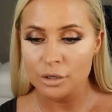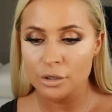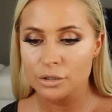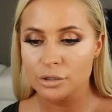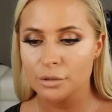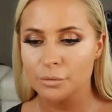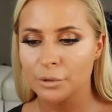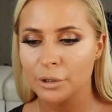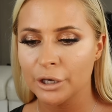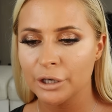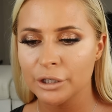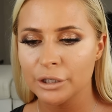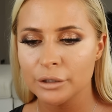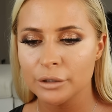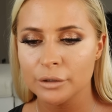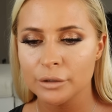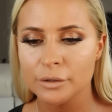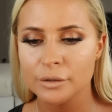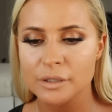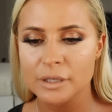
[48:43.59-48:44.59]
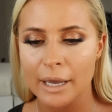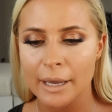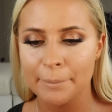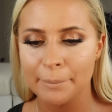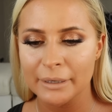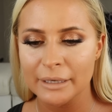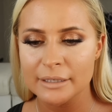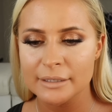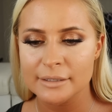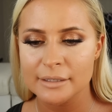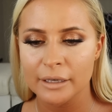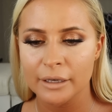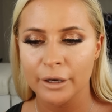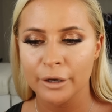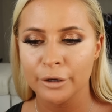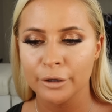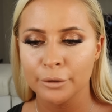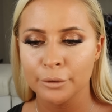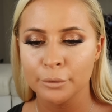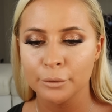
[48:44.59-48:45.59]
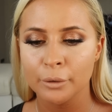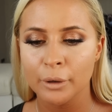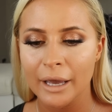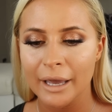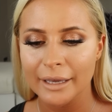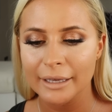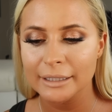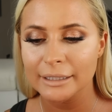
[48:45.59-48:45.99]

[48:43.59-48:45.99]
So we're going to use a PC18